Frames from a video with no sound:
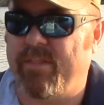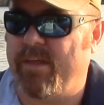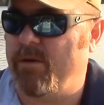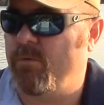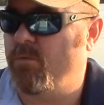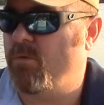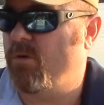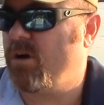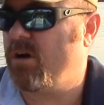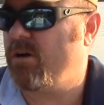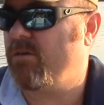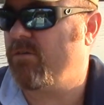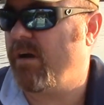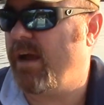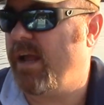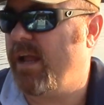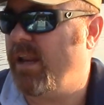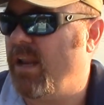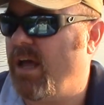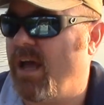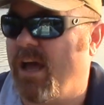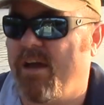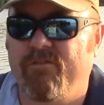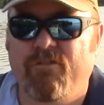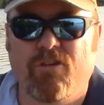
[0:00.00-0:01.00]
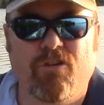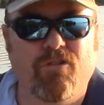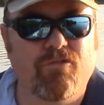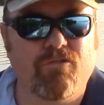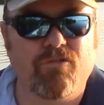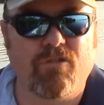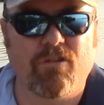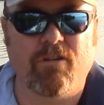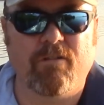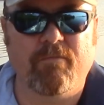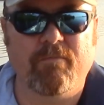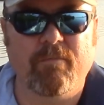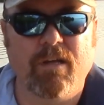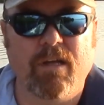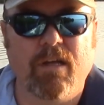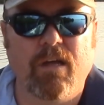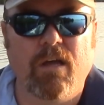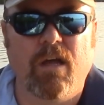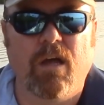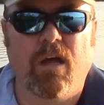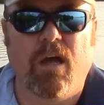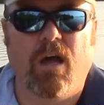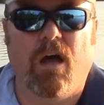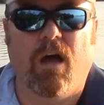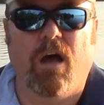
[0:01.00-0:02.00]
They work great, I've used them,
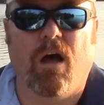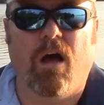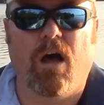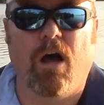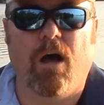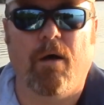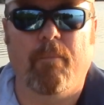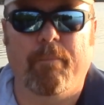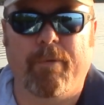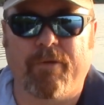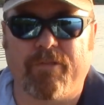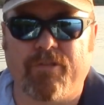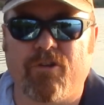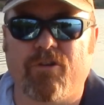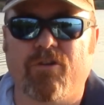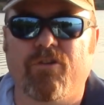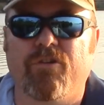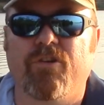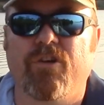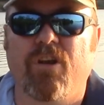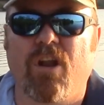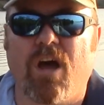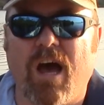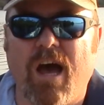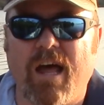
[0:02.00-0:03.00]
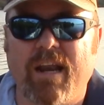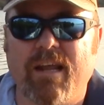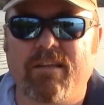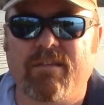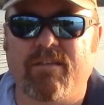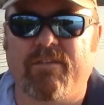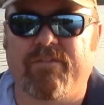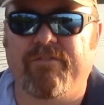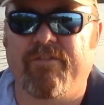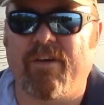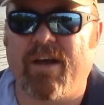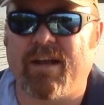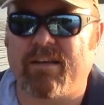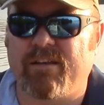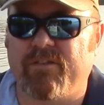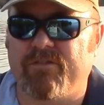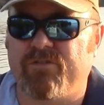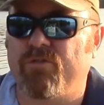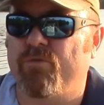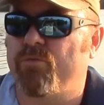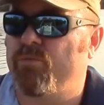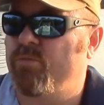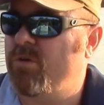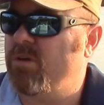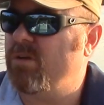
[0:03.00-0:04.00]
but they're not as effective.
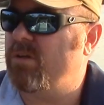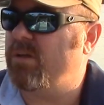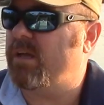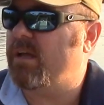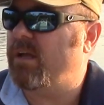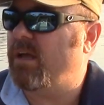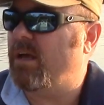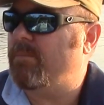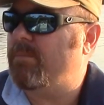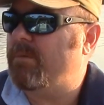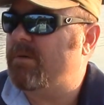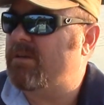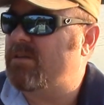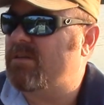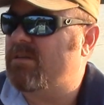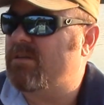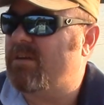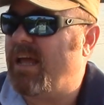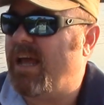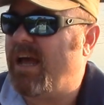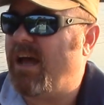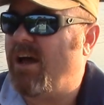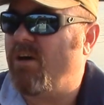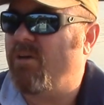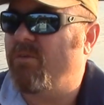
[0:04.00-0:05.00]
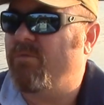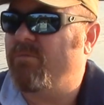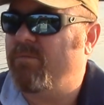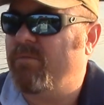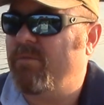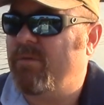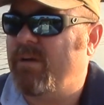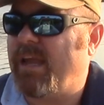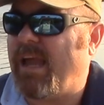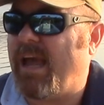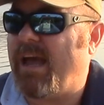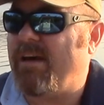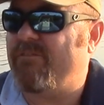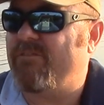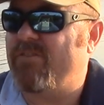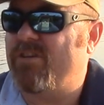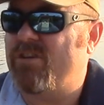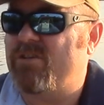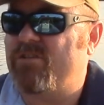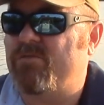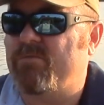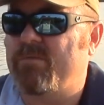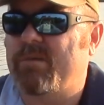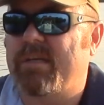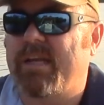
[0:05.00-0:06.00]
So really, up until now,
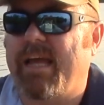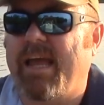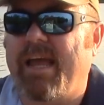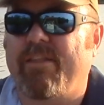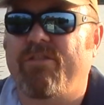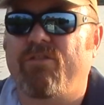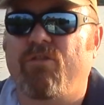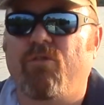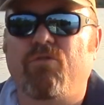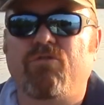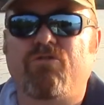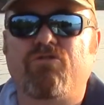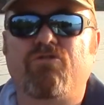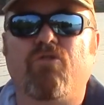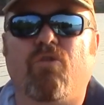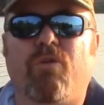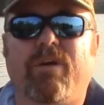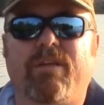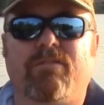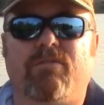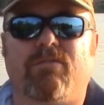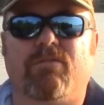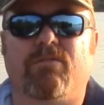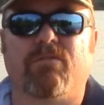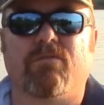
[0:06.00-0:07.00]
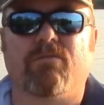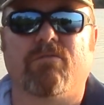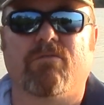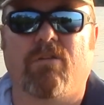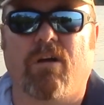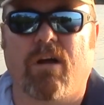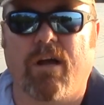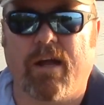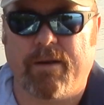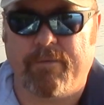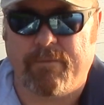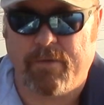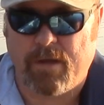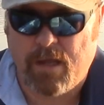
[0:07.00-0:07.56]
catfishermen had those choices, all right?